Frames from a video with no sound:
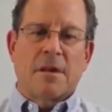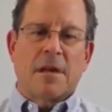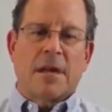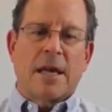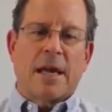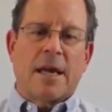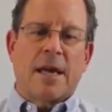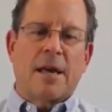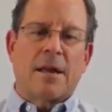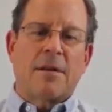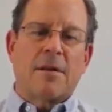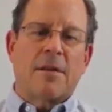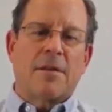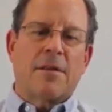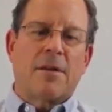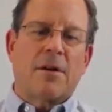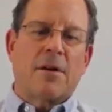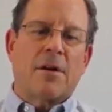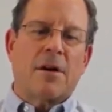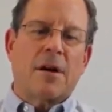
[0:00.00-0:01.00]
And
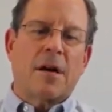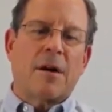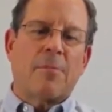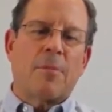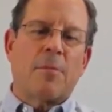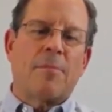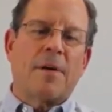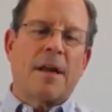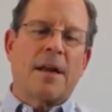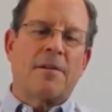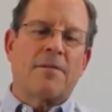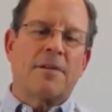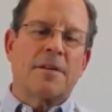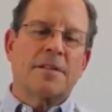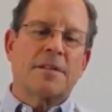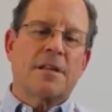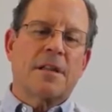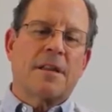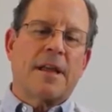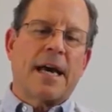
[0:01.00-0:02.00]
there are a couple
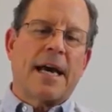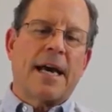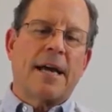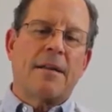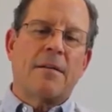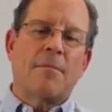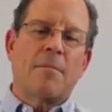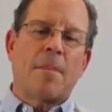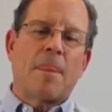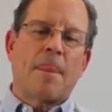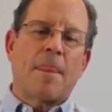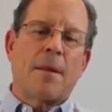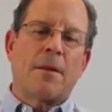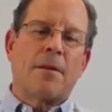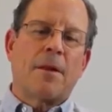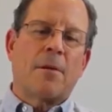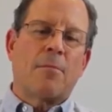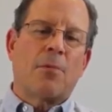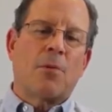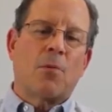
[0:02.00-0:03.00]
benefits to that.
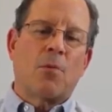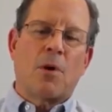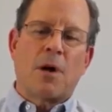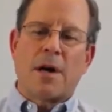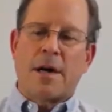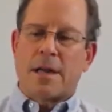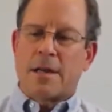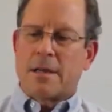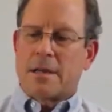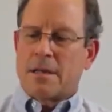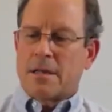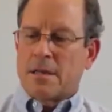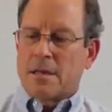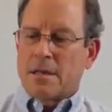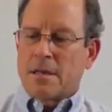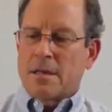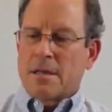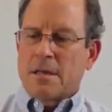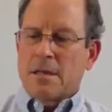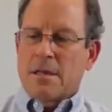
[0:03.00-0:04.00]
Number one,
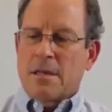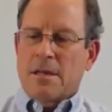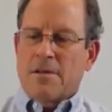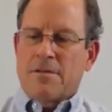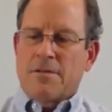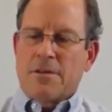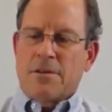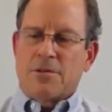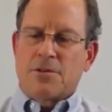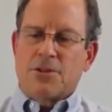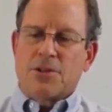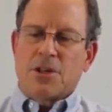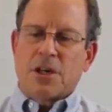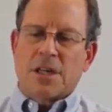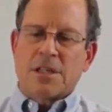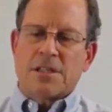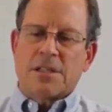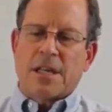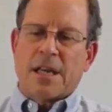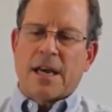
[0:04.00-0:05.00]
if you
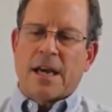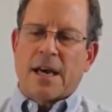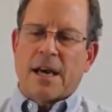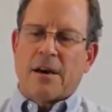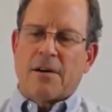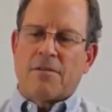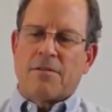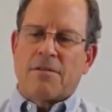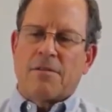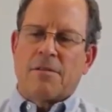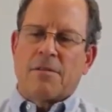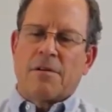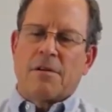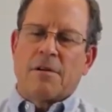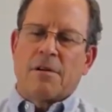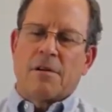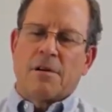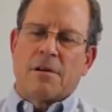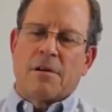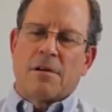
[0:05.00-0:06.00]
just have
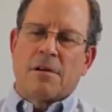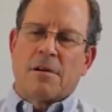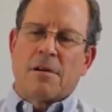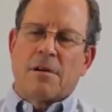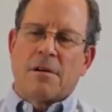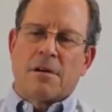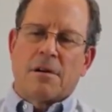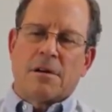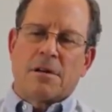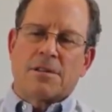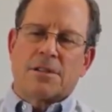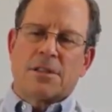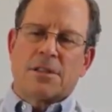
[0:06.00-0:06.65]
a